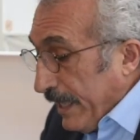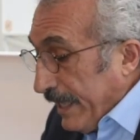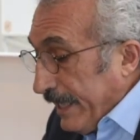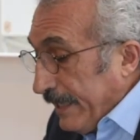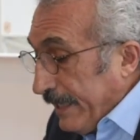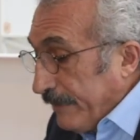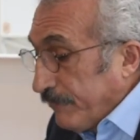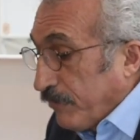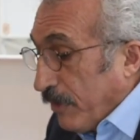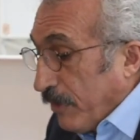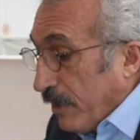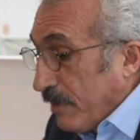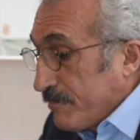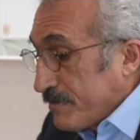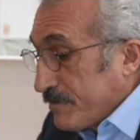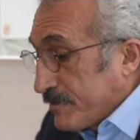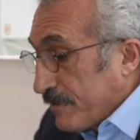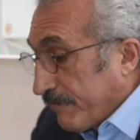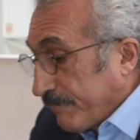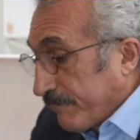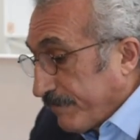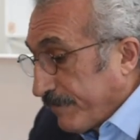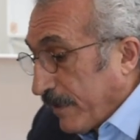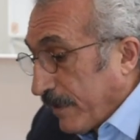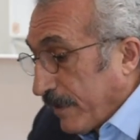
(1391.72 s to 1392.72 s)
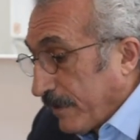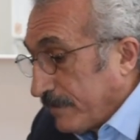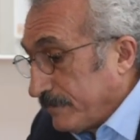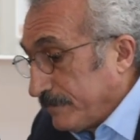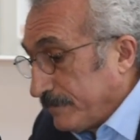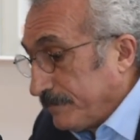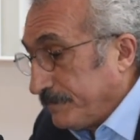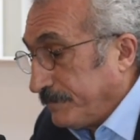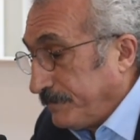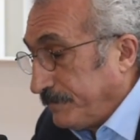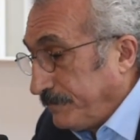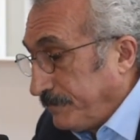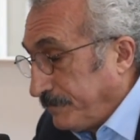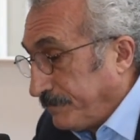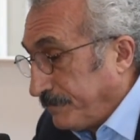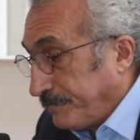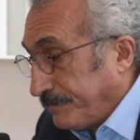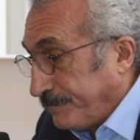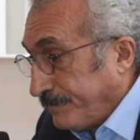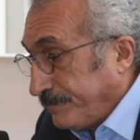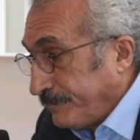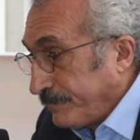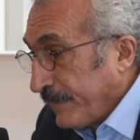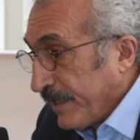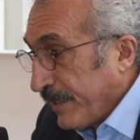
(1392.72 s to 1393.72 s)
In terms of
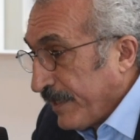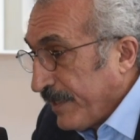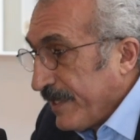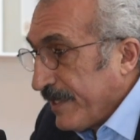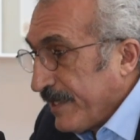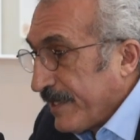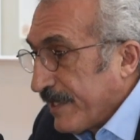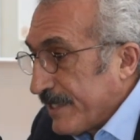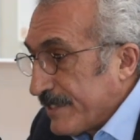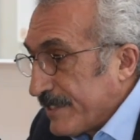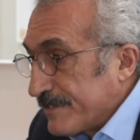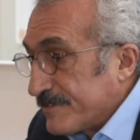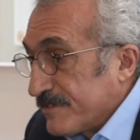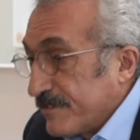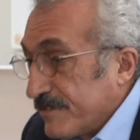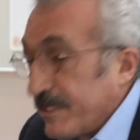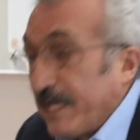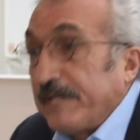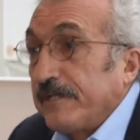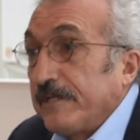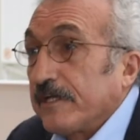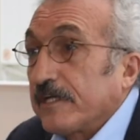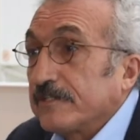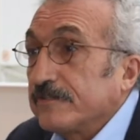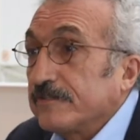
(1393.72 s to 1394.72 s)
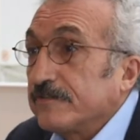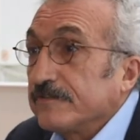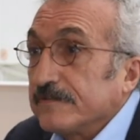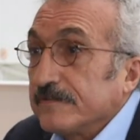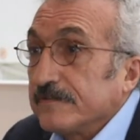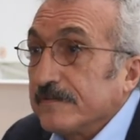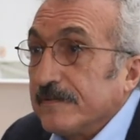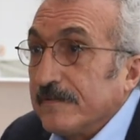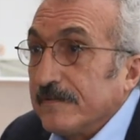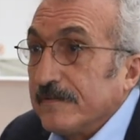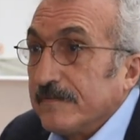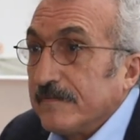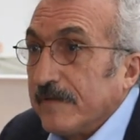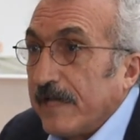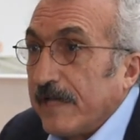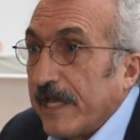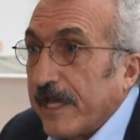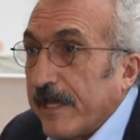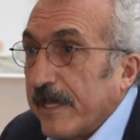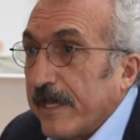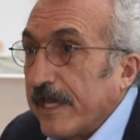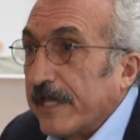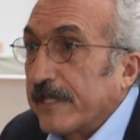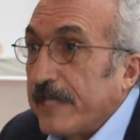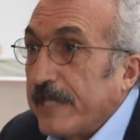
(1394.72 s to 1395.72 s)
aesthetics,
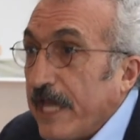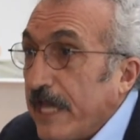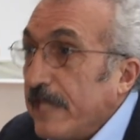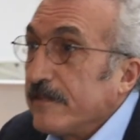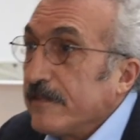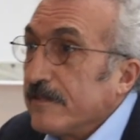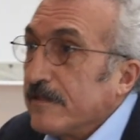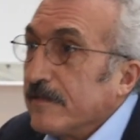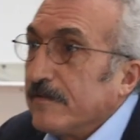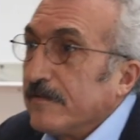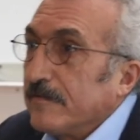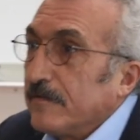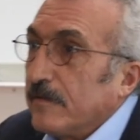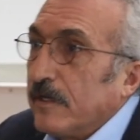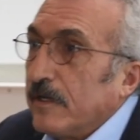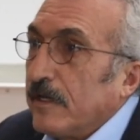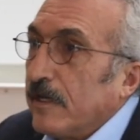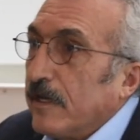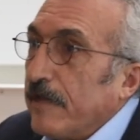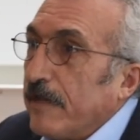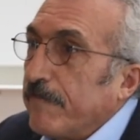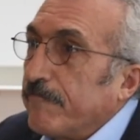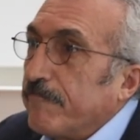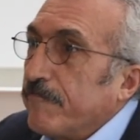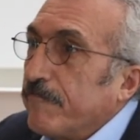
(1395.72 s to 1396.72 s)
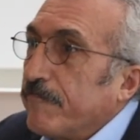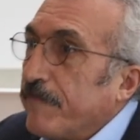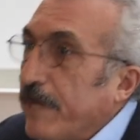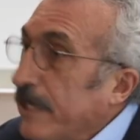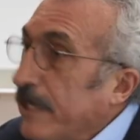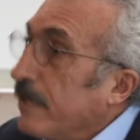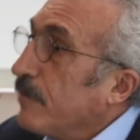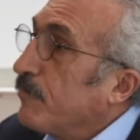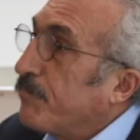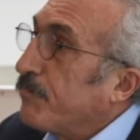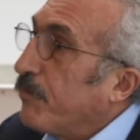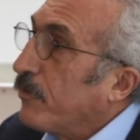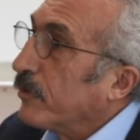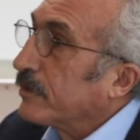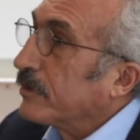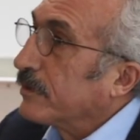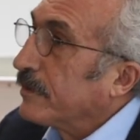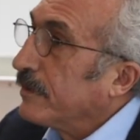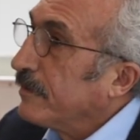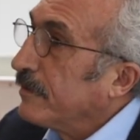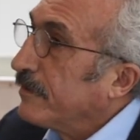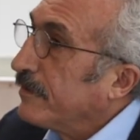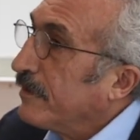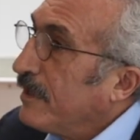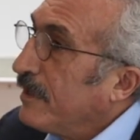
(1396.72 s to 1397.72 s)
again, a very
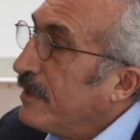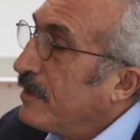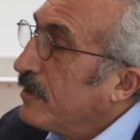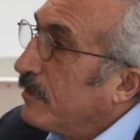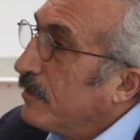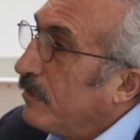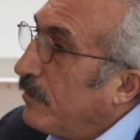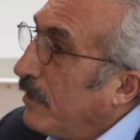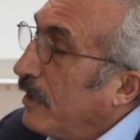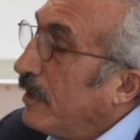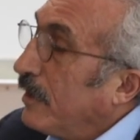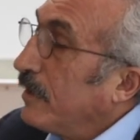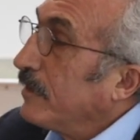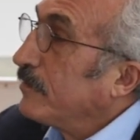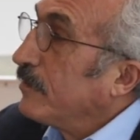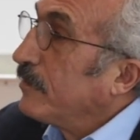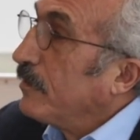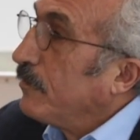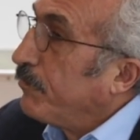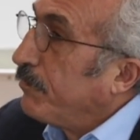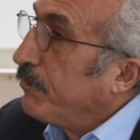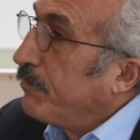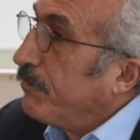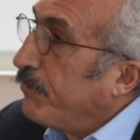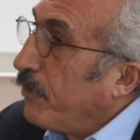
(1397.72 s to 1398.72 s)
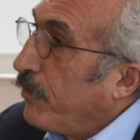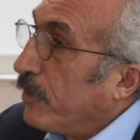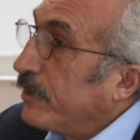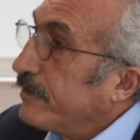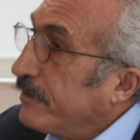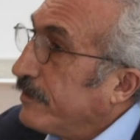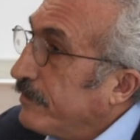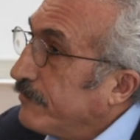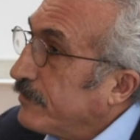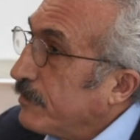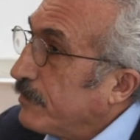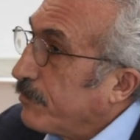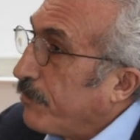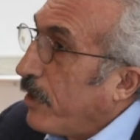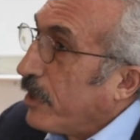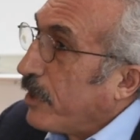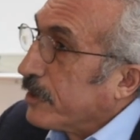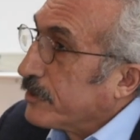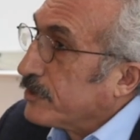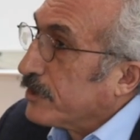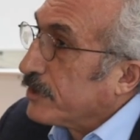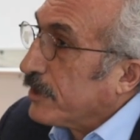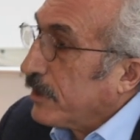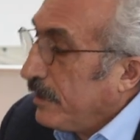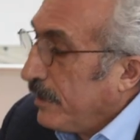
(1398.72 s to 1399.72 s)
important point of
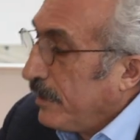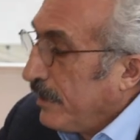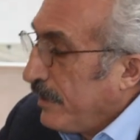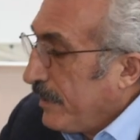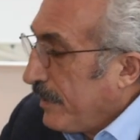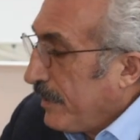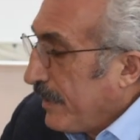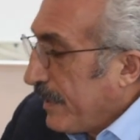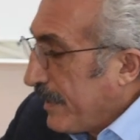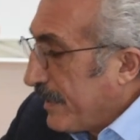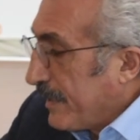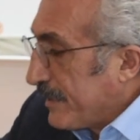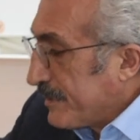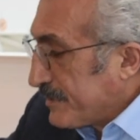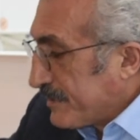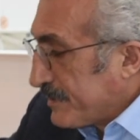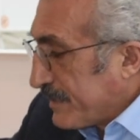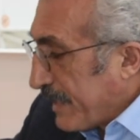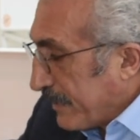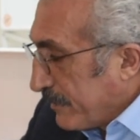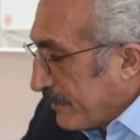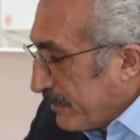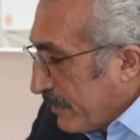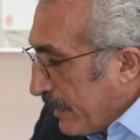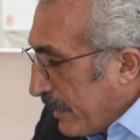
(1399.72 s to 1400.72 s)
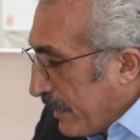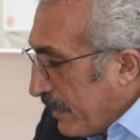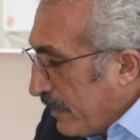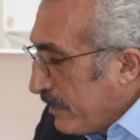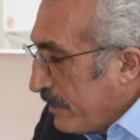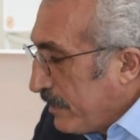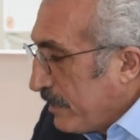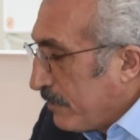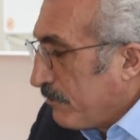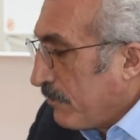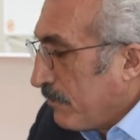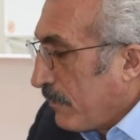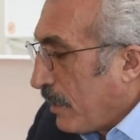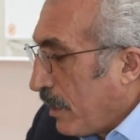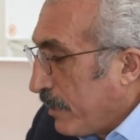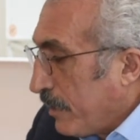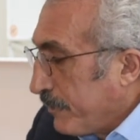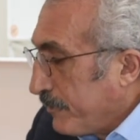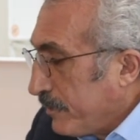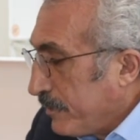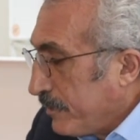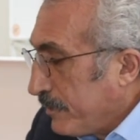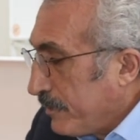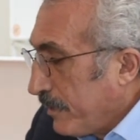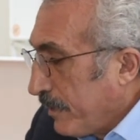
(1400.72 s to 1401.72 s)
departure is that in the
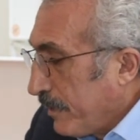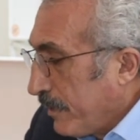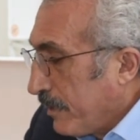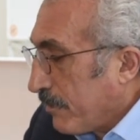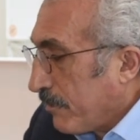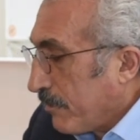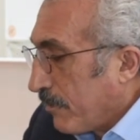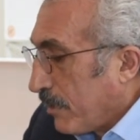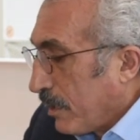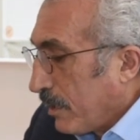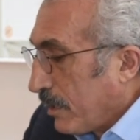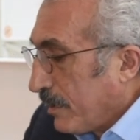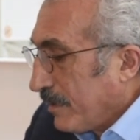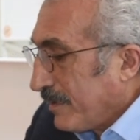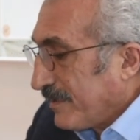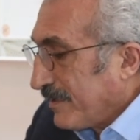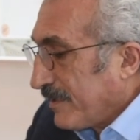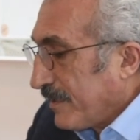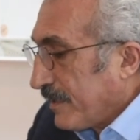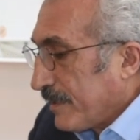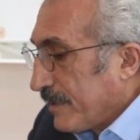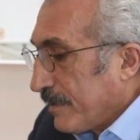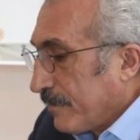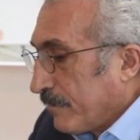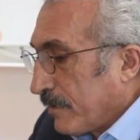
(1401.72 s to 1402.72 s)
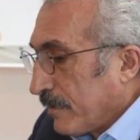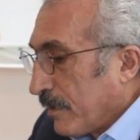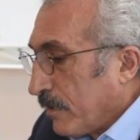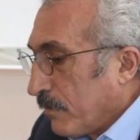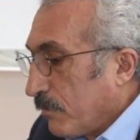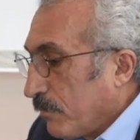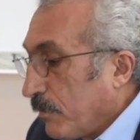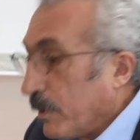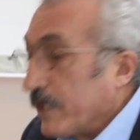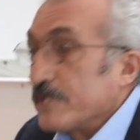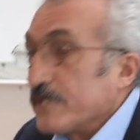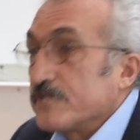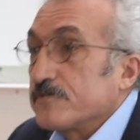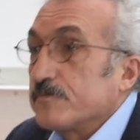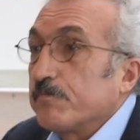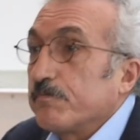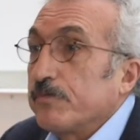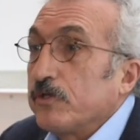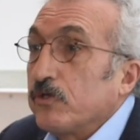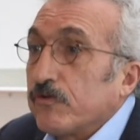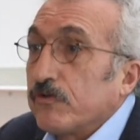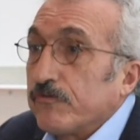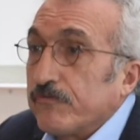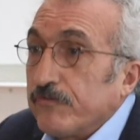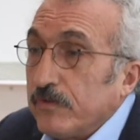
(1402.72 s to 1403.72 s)
modern era, what is
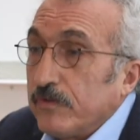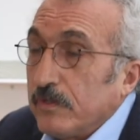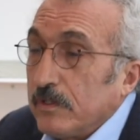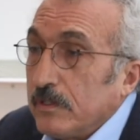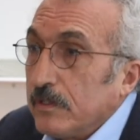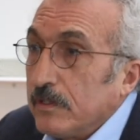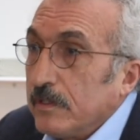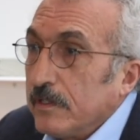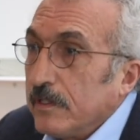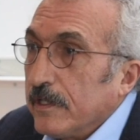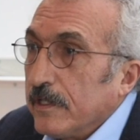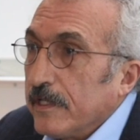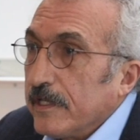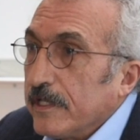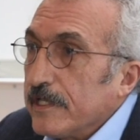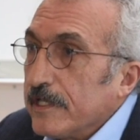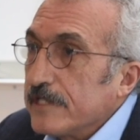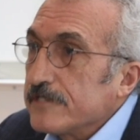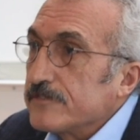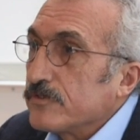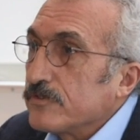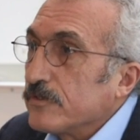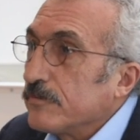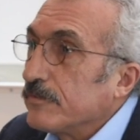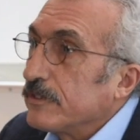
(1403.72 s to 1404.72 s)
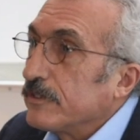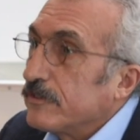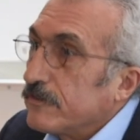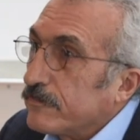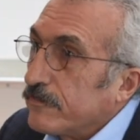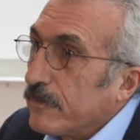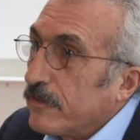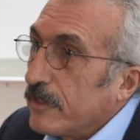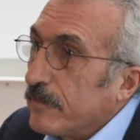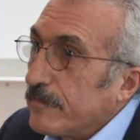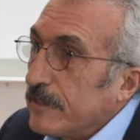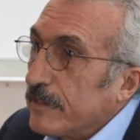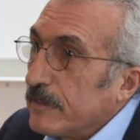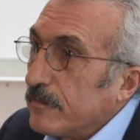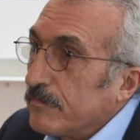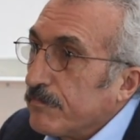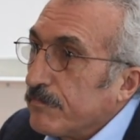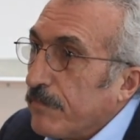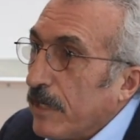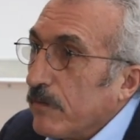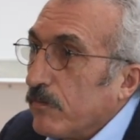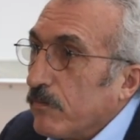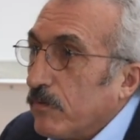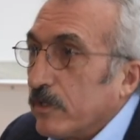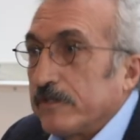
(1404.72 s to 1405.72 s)
beautiful is to be
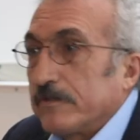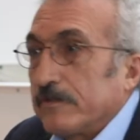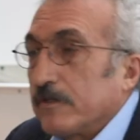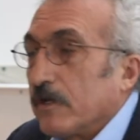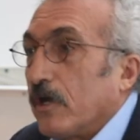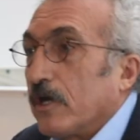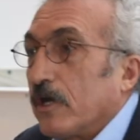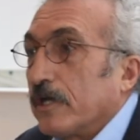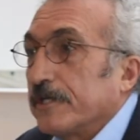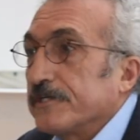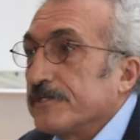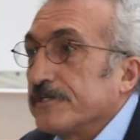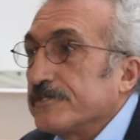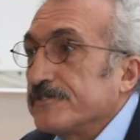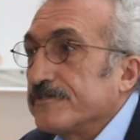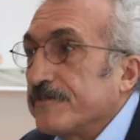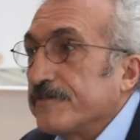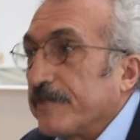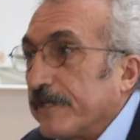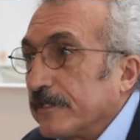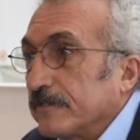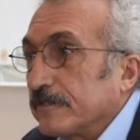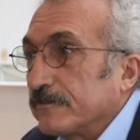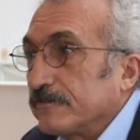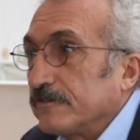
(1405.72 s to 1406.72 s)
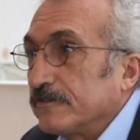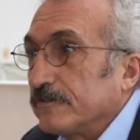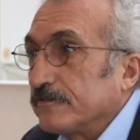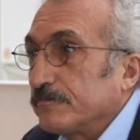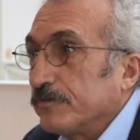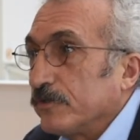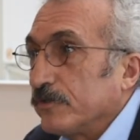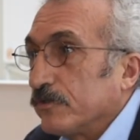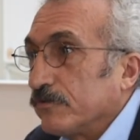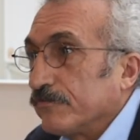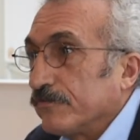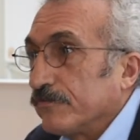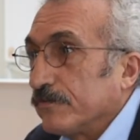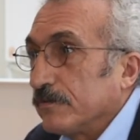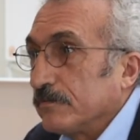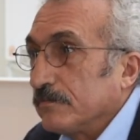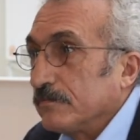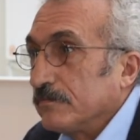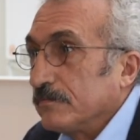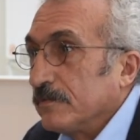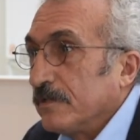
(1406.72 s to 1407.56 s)
determined by what the artist thinks is beautiful.